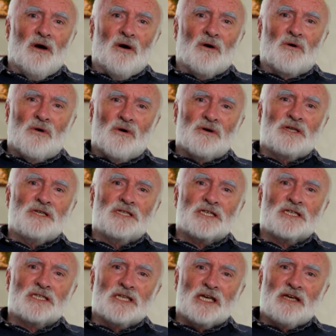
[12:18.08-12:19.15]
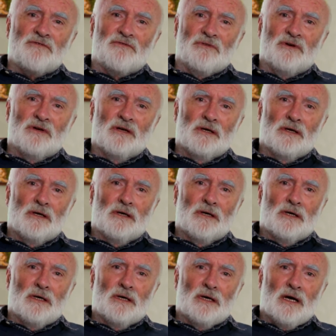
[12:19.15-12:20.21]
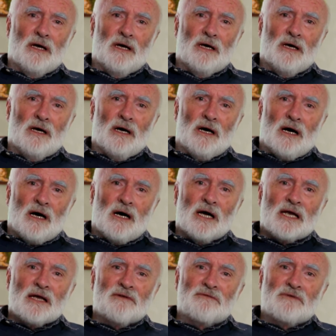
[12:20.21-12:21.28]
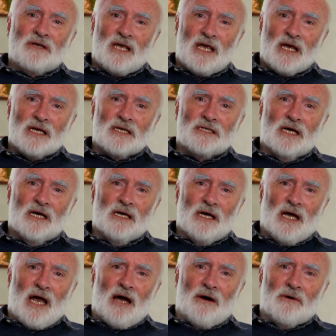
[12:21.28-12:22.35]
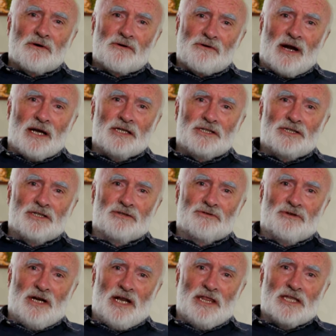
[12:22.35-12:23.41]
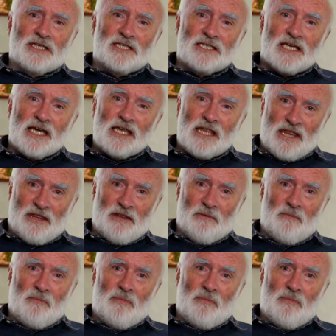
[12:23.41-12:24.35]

According to Stephen, I have kicked our grandchildren in the teeth.